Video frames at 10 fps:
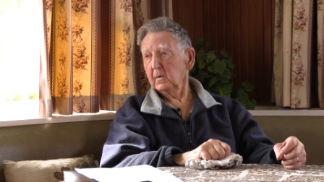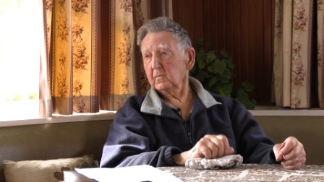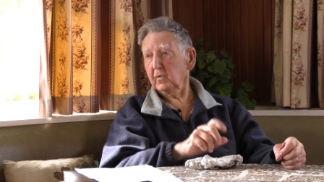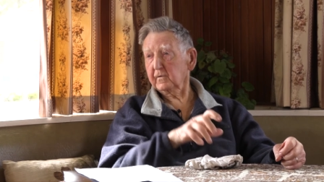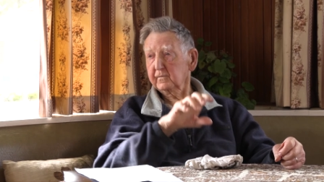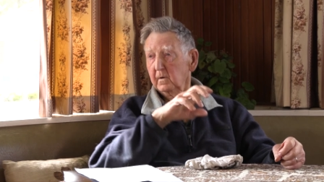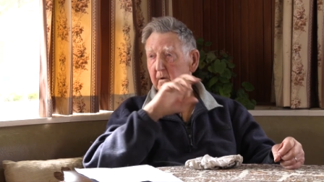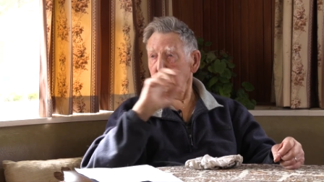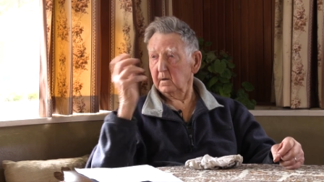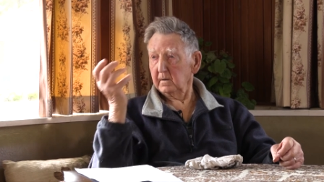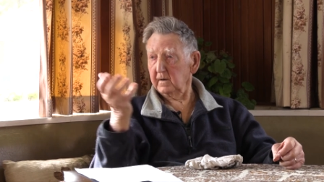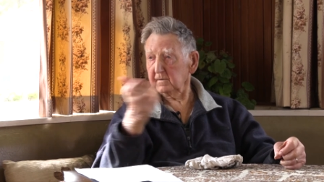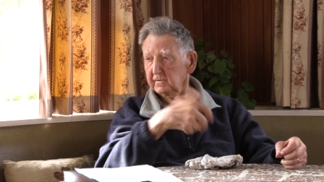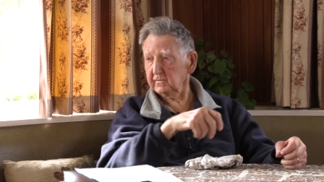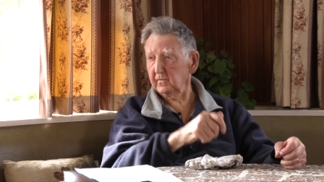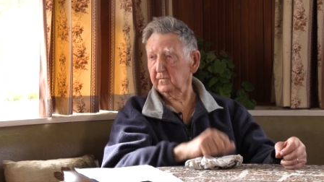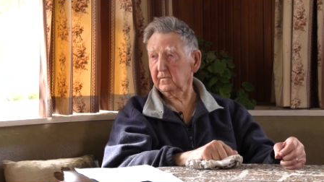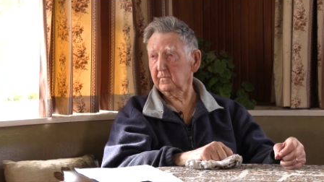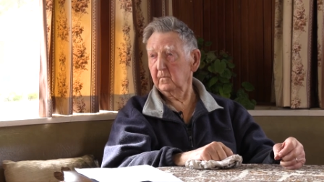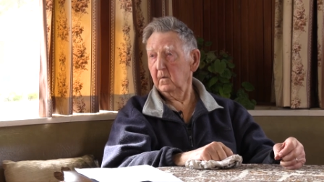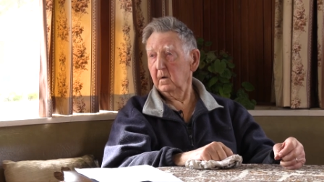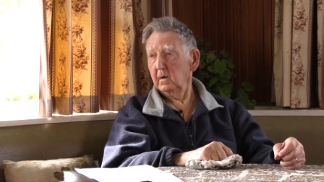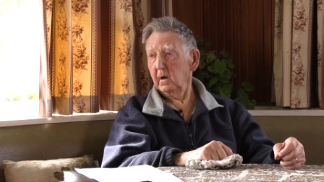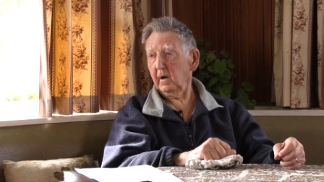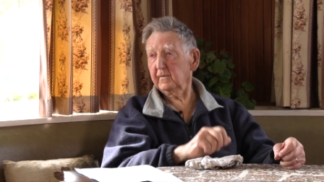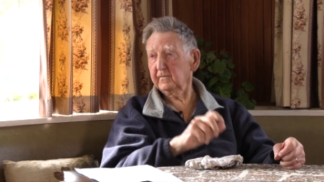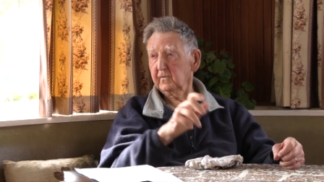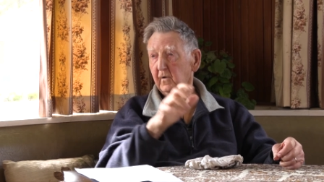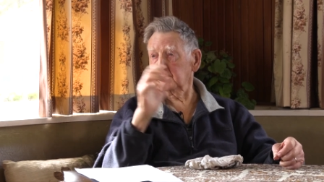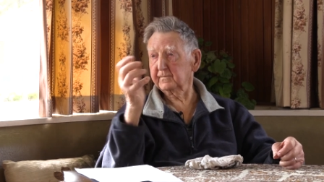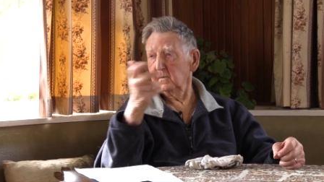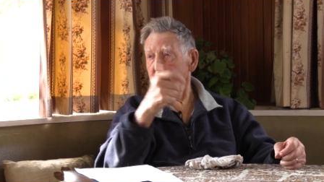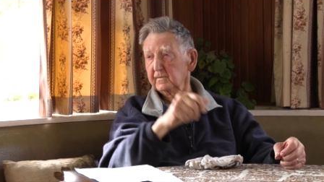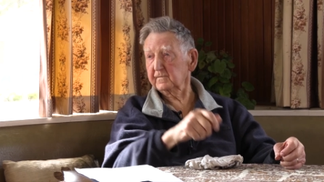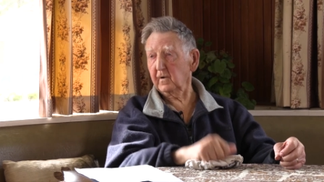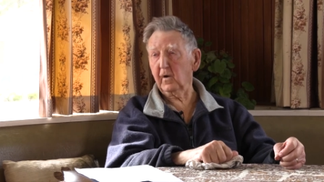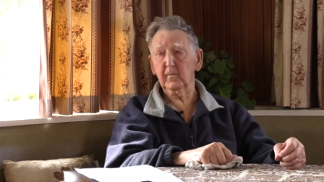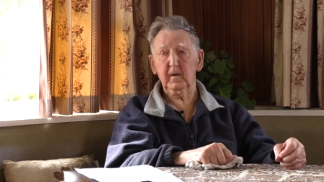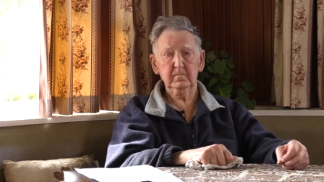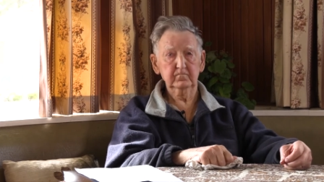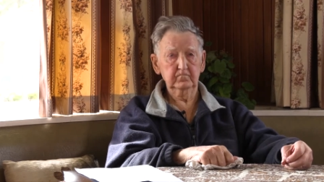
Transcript: because he had to do some other jobs to show me.